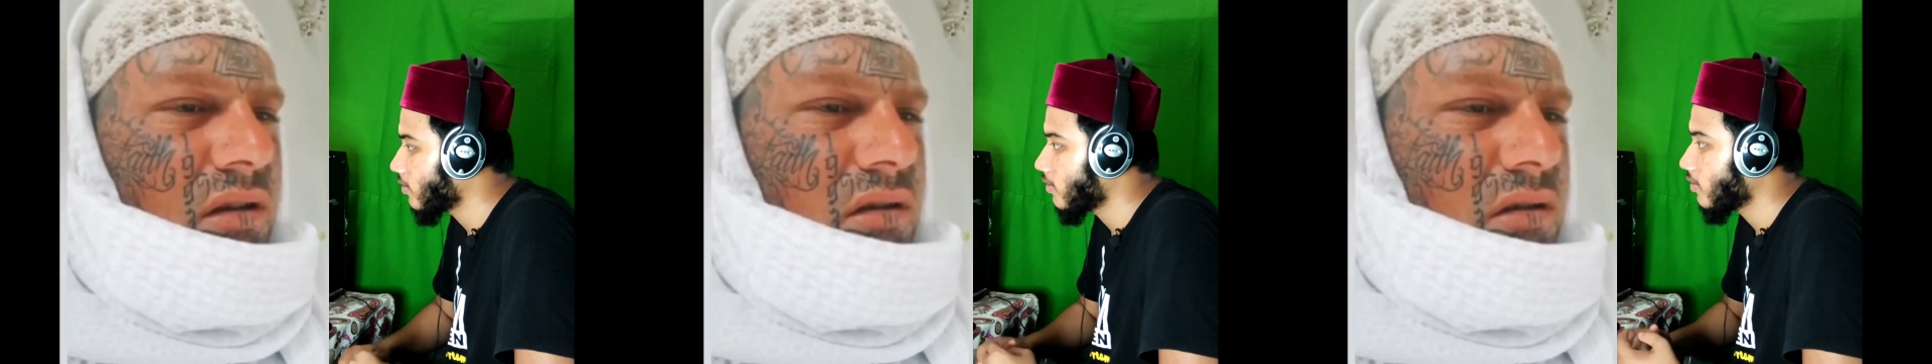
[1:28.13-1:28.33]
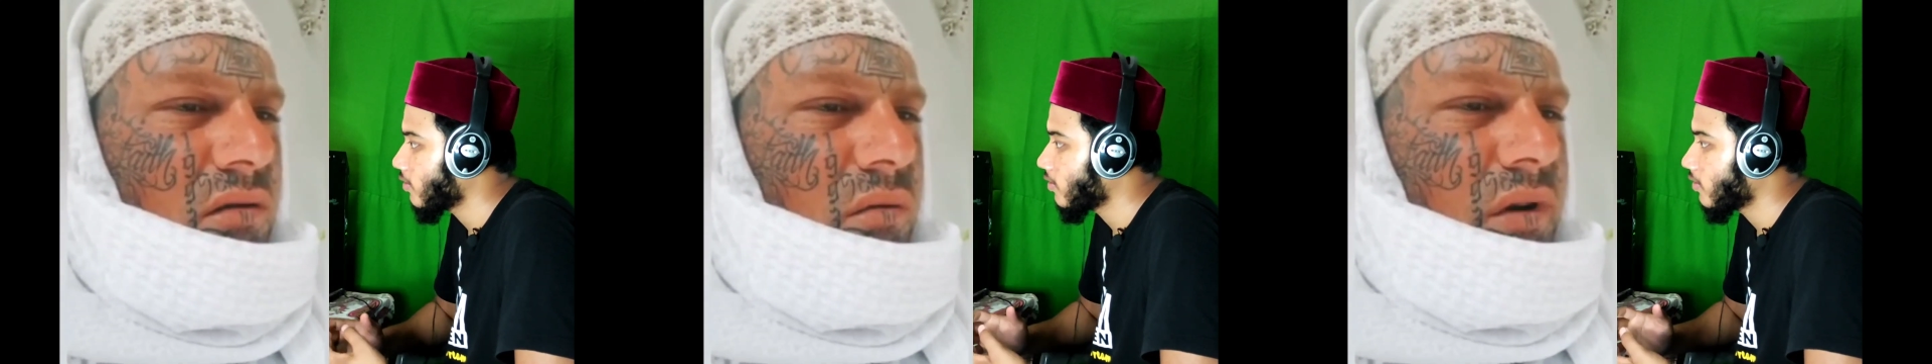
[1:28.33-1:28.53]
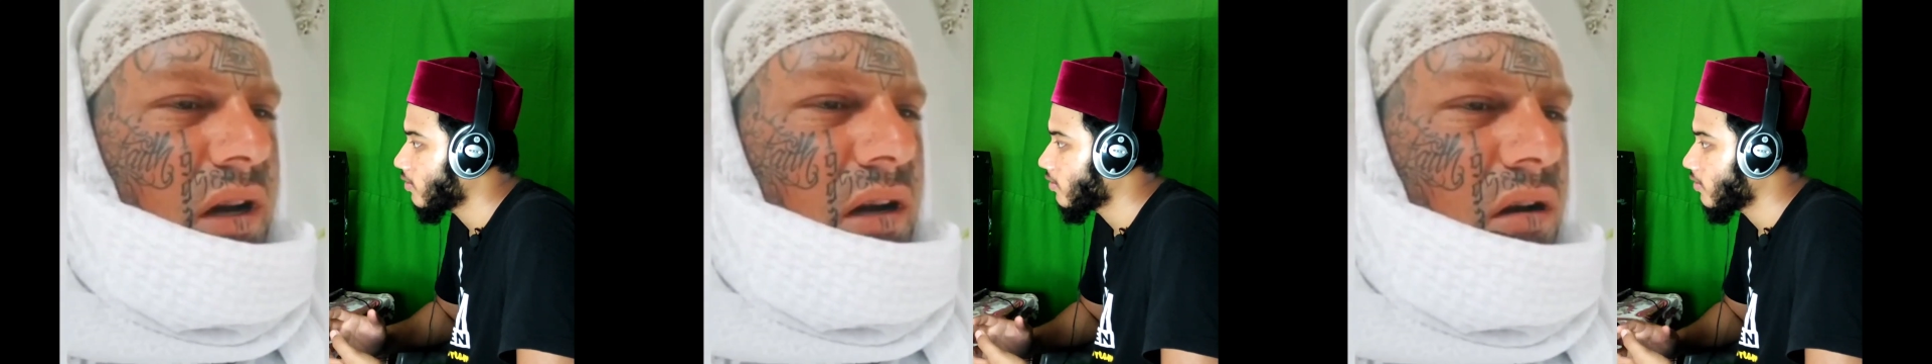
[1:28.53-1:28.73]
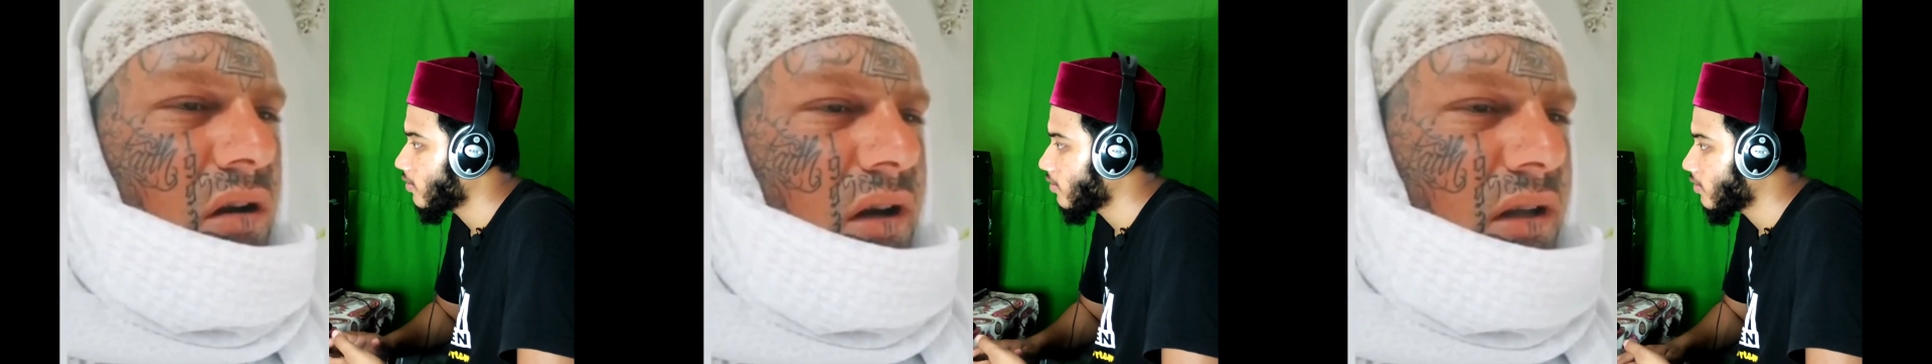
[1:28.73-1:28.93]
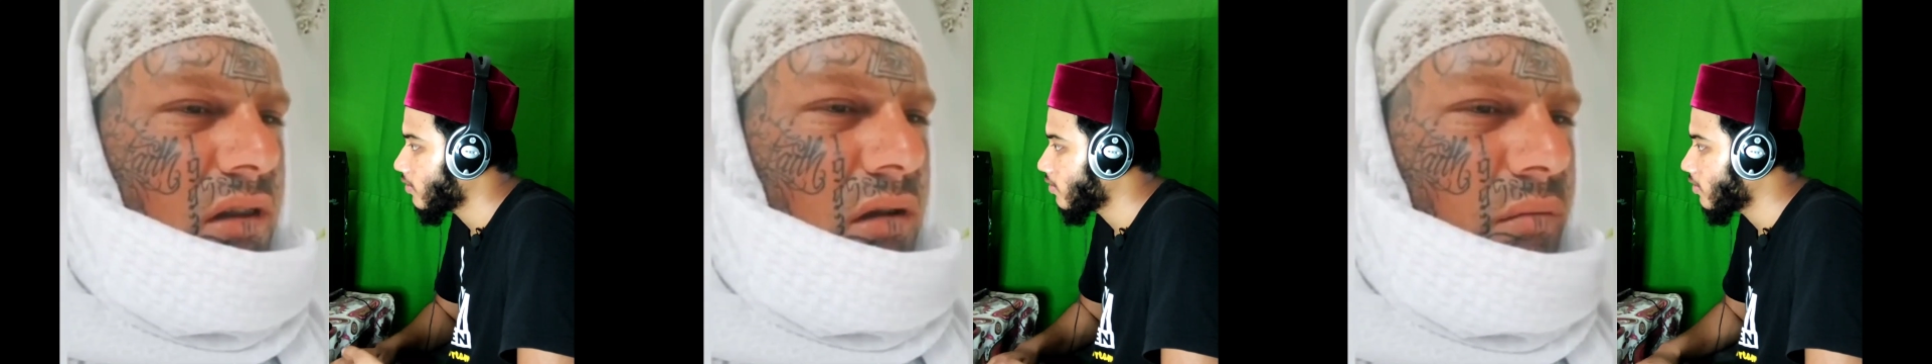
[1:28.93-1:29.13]
us. When I look
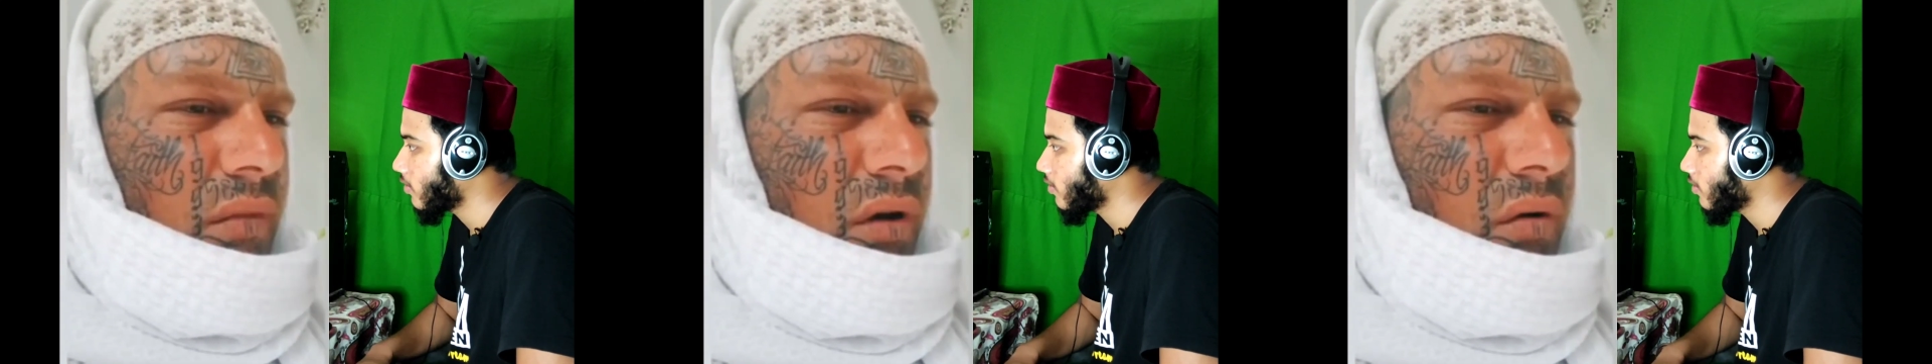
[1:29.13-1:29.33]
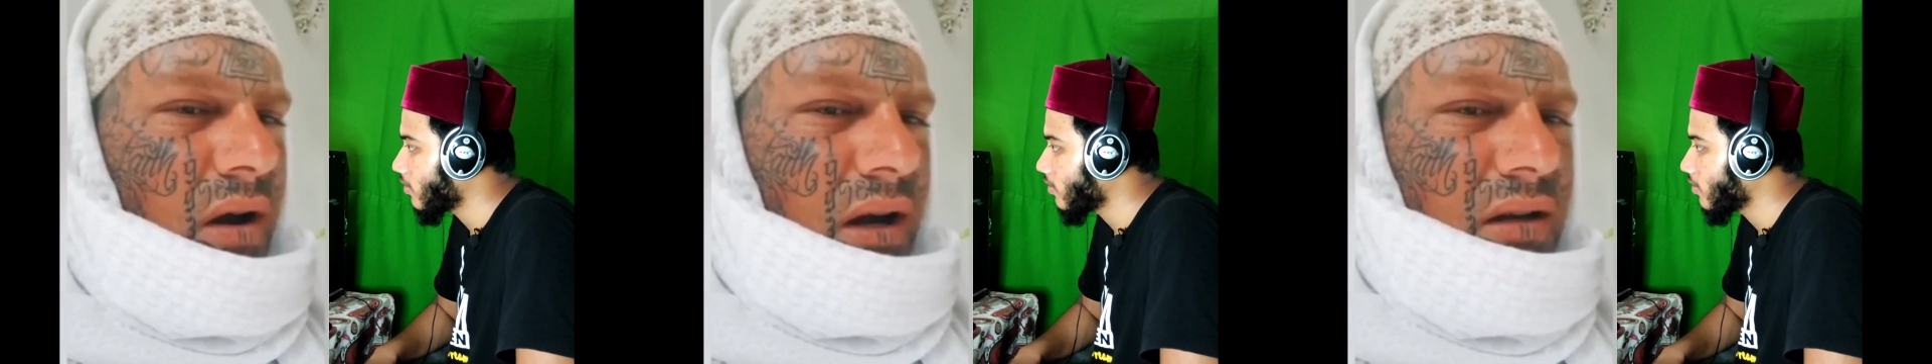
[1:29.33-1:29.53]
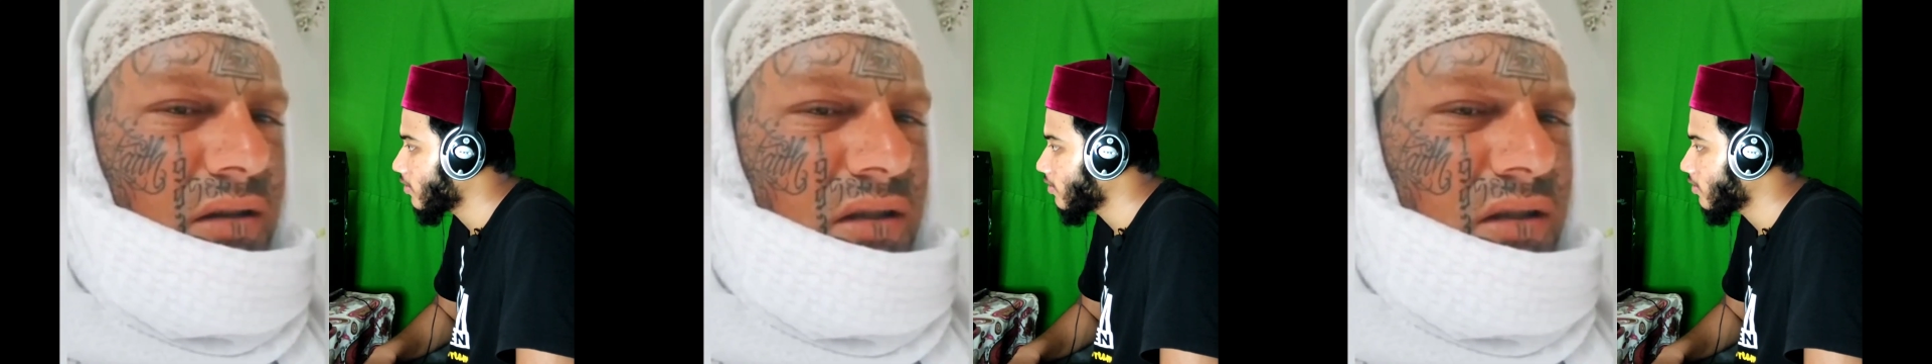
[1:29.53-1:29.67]
in the mirror I